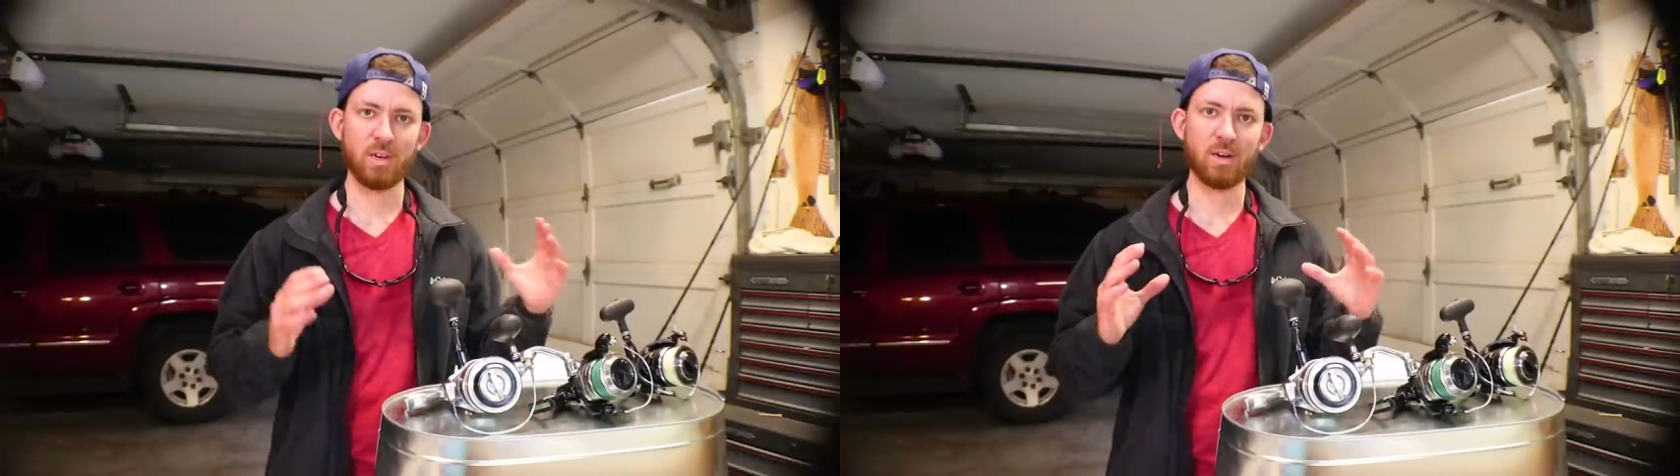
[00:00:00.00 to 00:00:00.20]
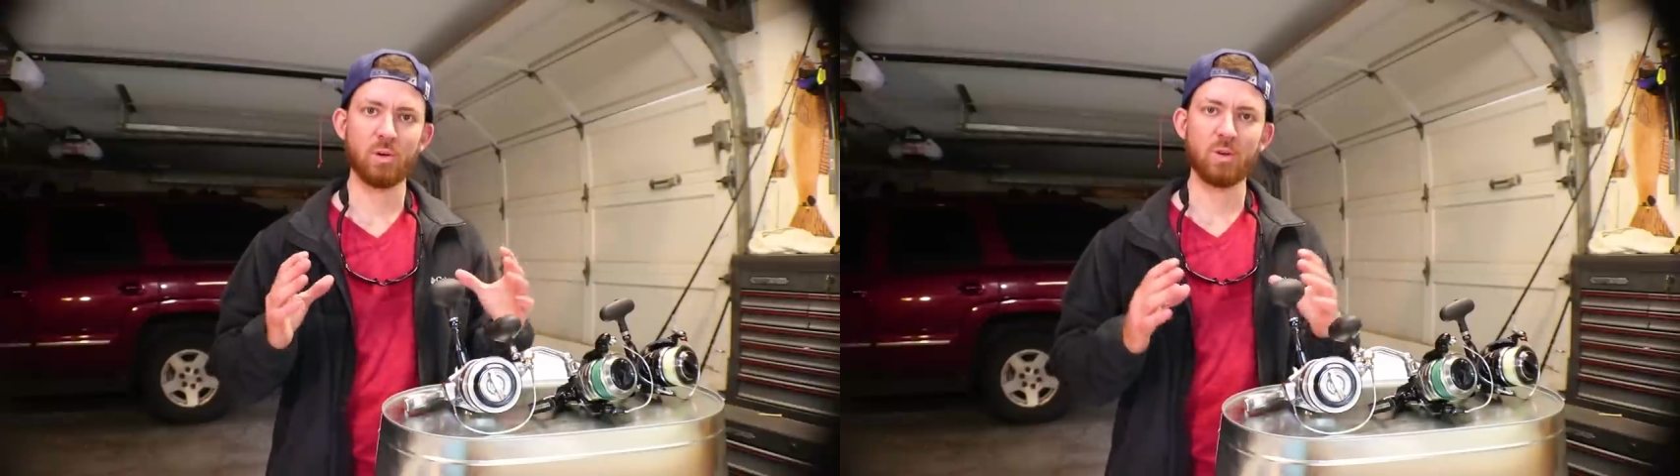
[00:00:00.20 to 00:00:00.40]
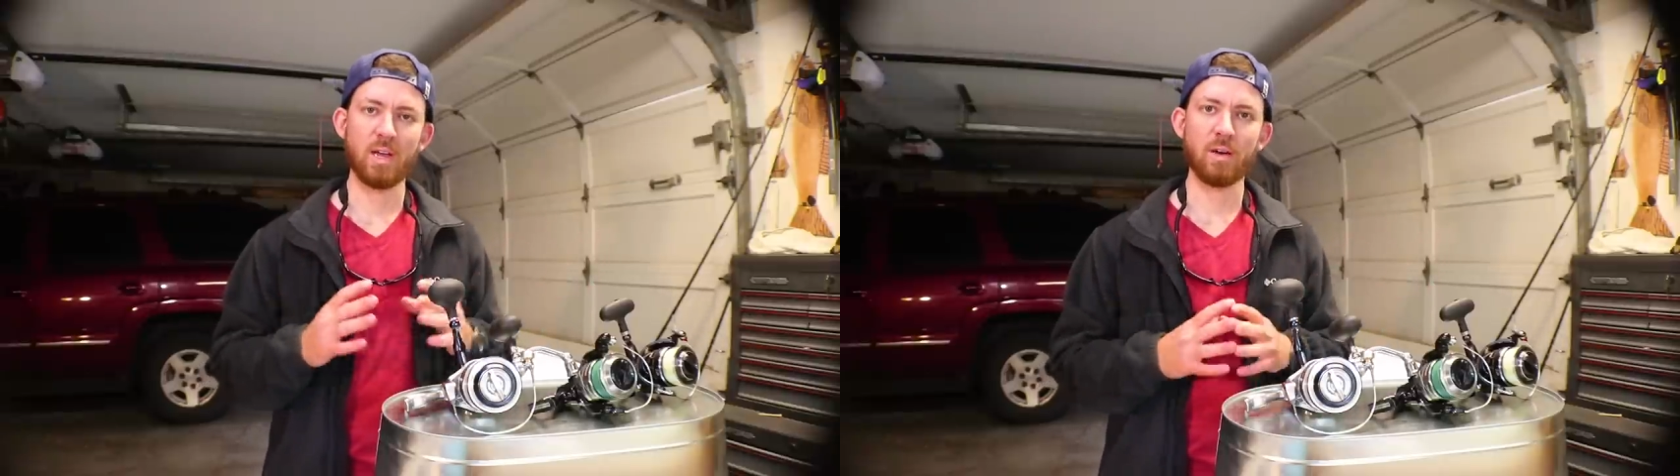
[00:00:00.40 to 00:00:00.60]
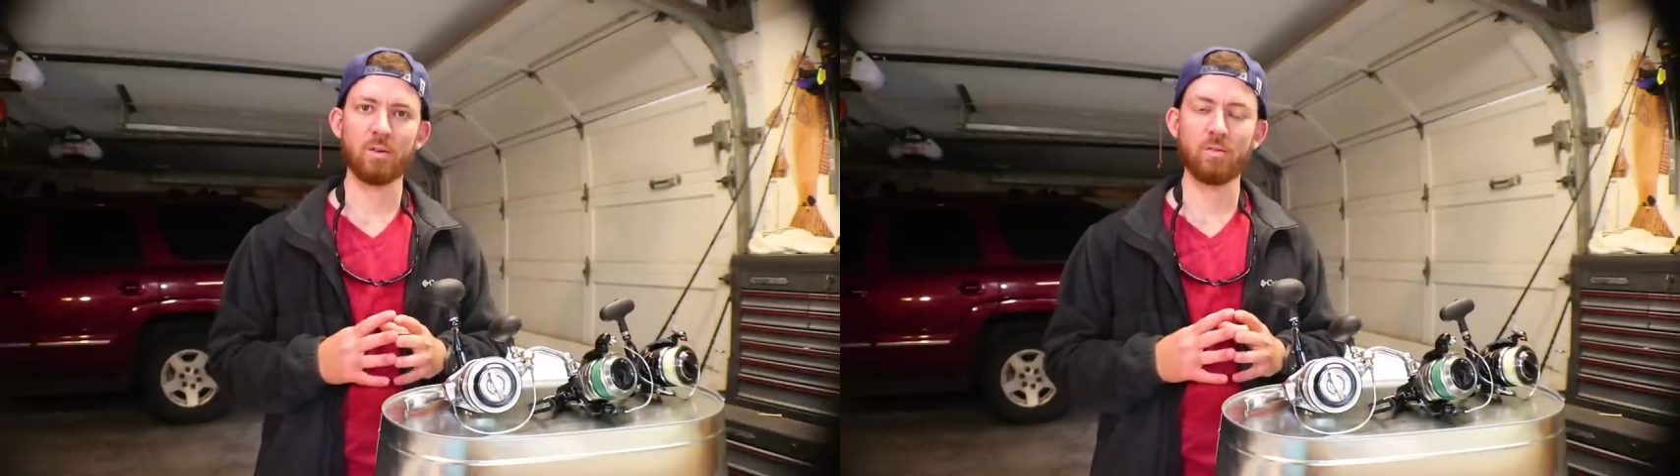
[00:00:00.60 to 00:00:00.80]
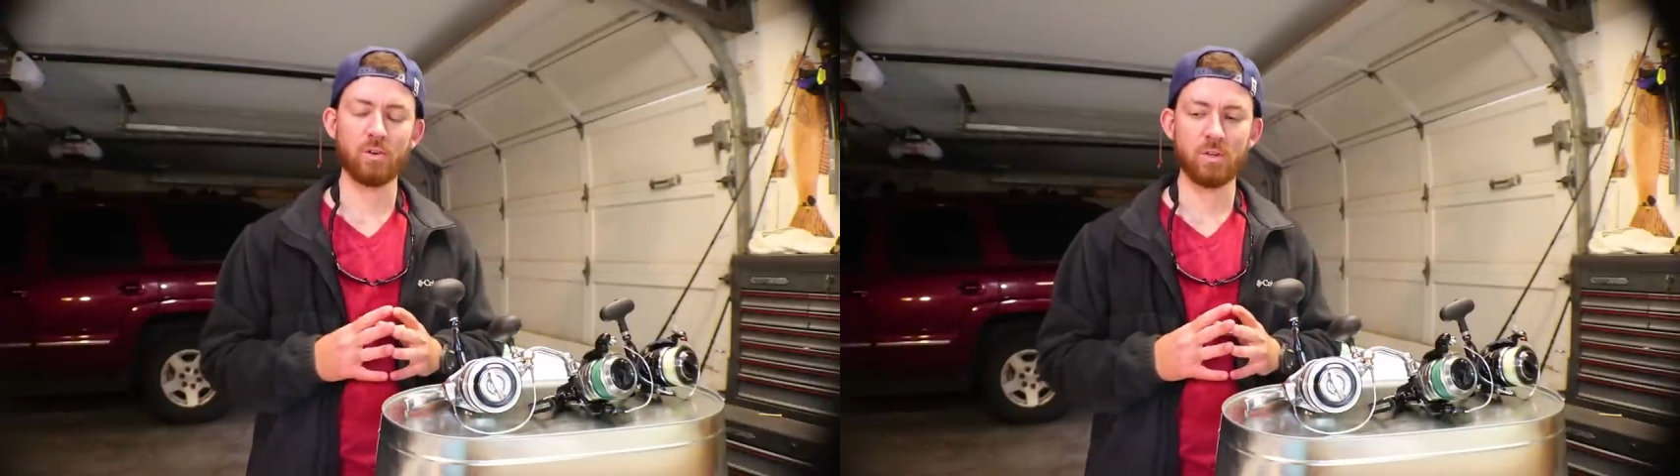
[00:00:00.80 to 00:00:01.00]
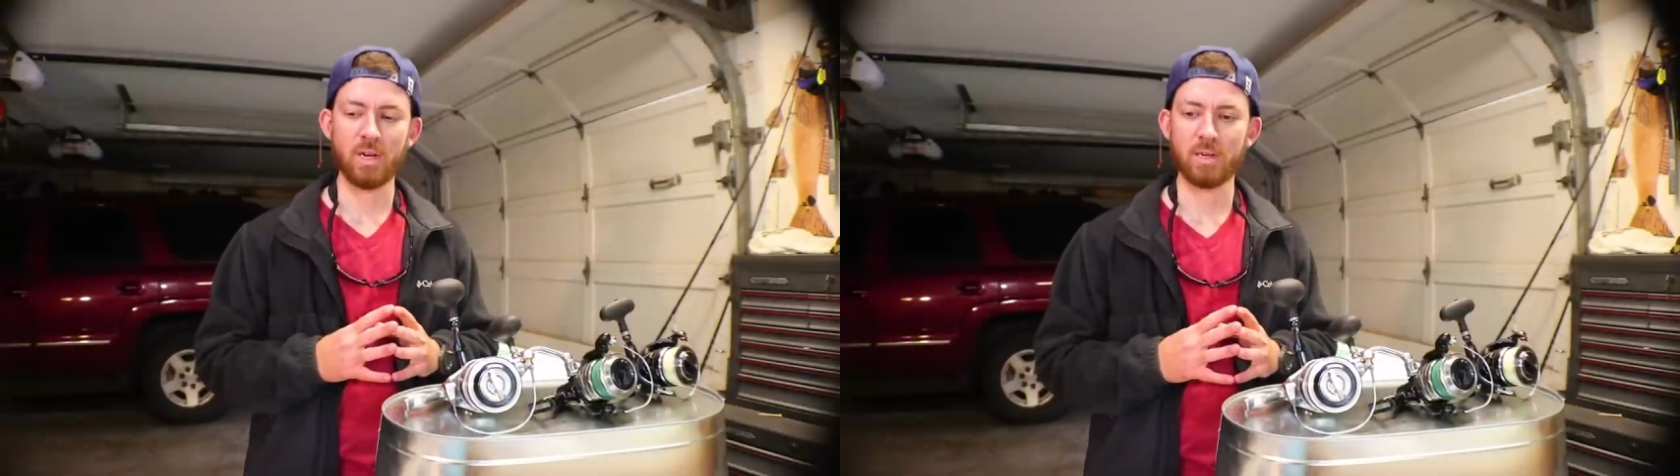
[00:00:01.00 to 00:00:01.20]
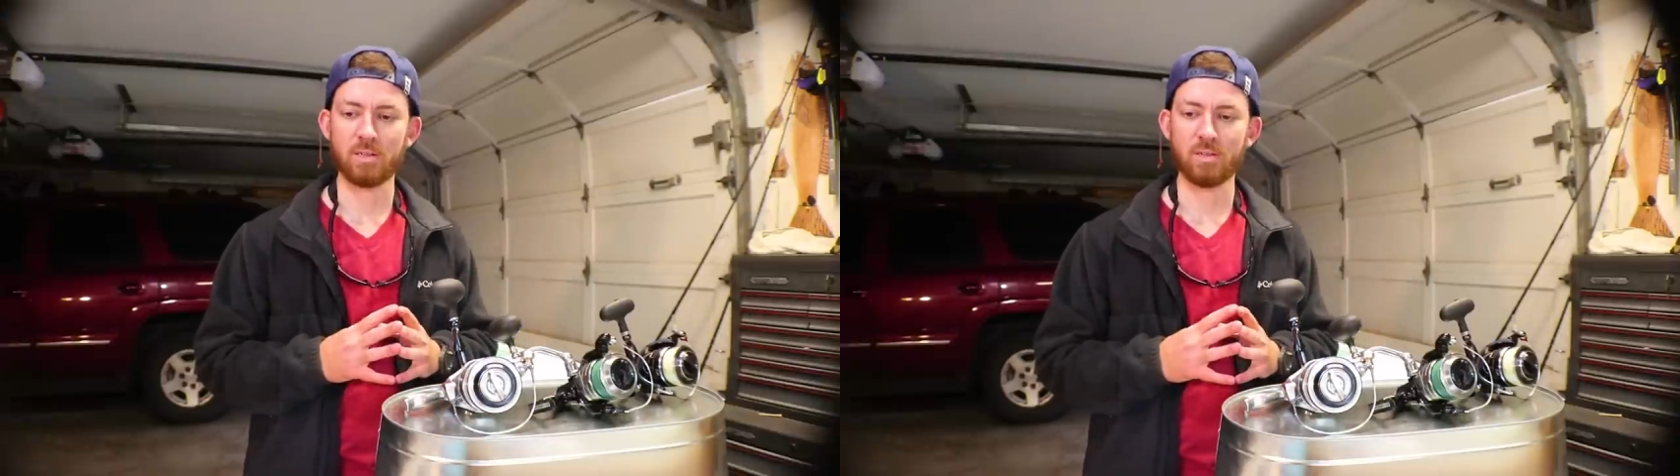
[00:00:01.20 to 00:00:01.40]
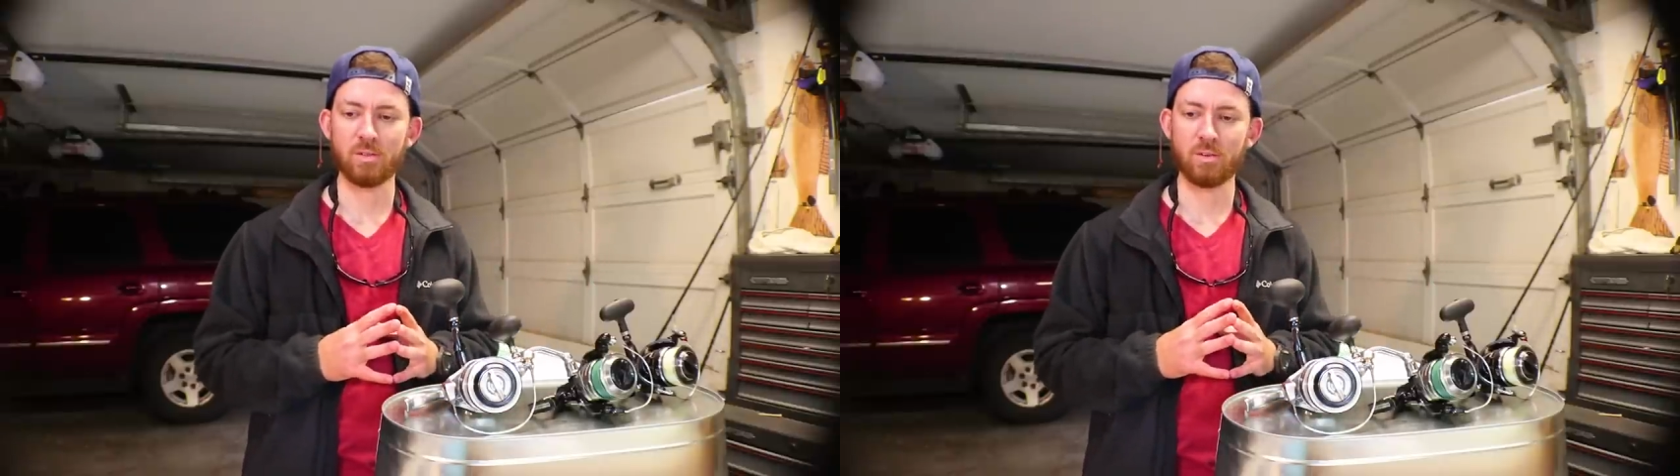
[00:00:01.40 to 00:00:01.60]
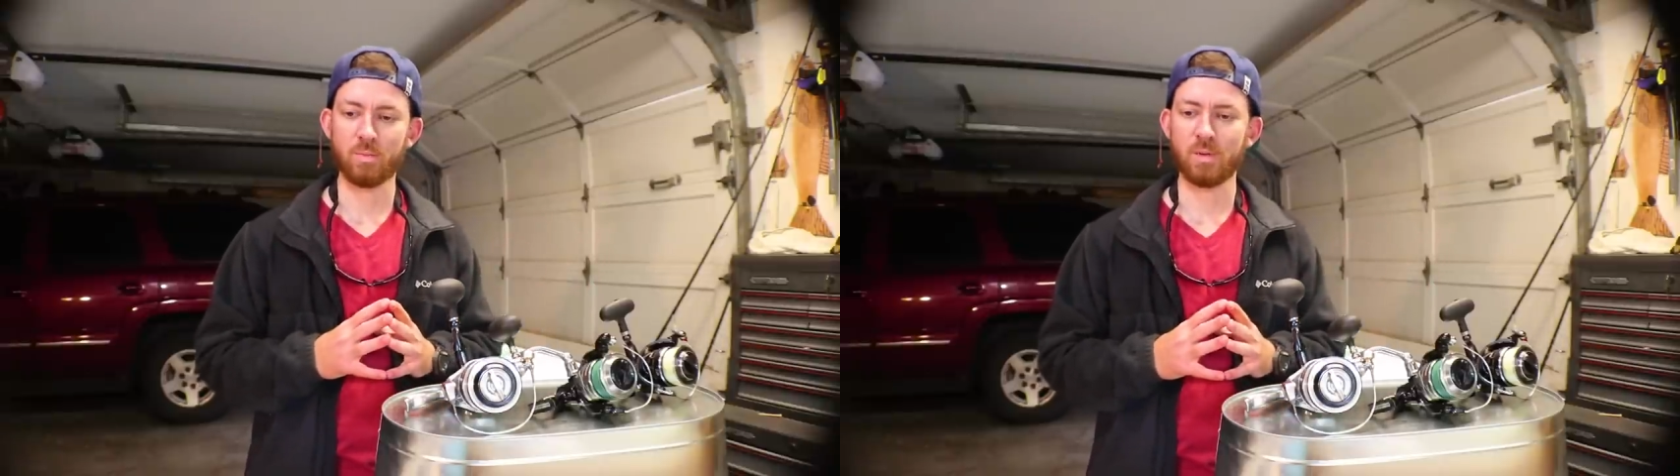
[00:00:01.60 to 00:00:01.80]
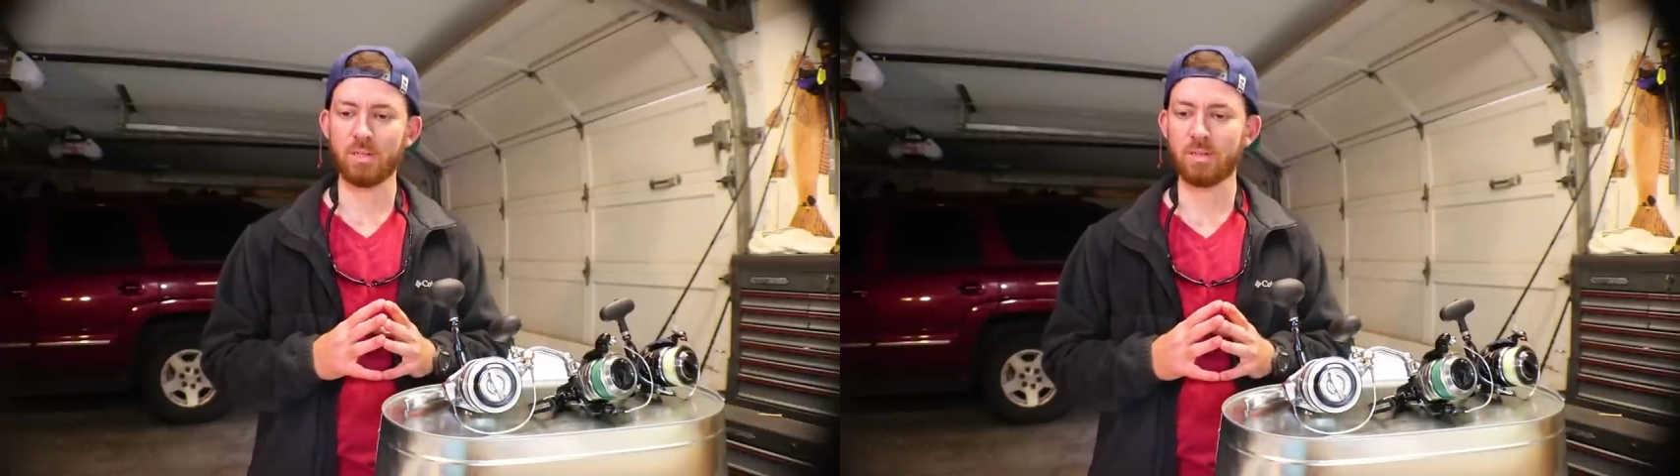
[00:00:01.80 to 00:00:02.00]
narrow it down for you guys a little
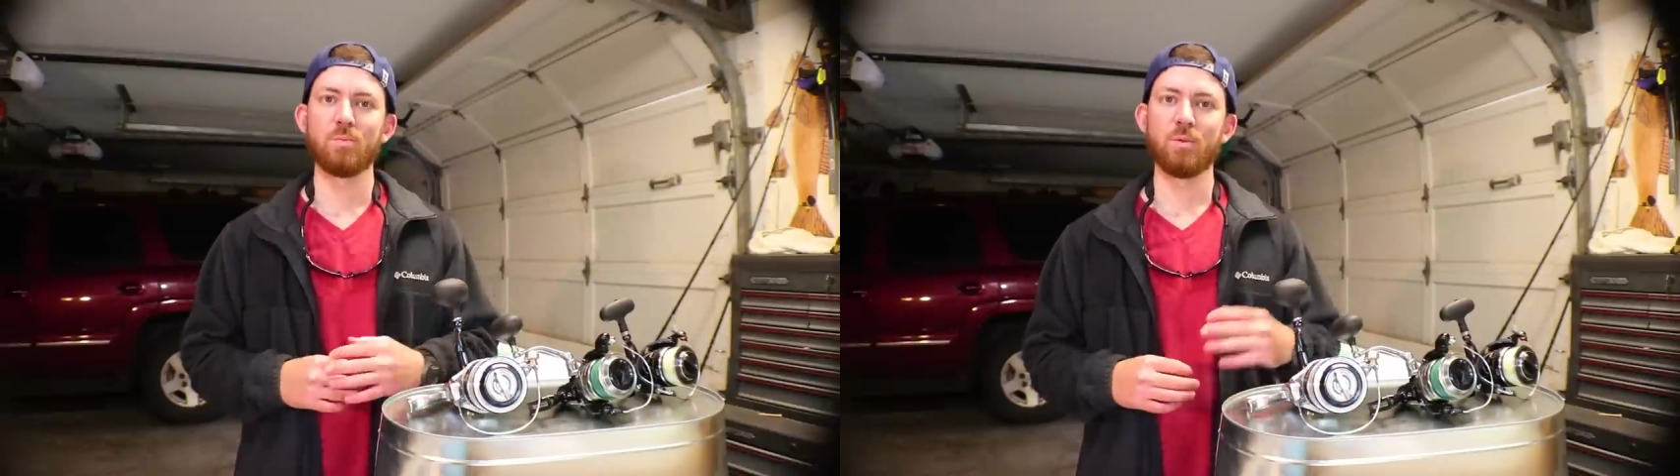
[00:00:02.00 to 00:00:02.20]
bit.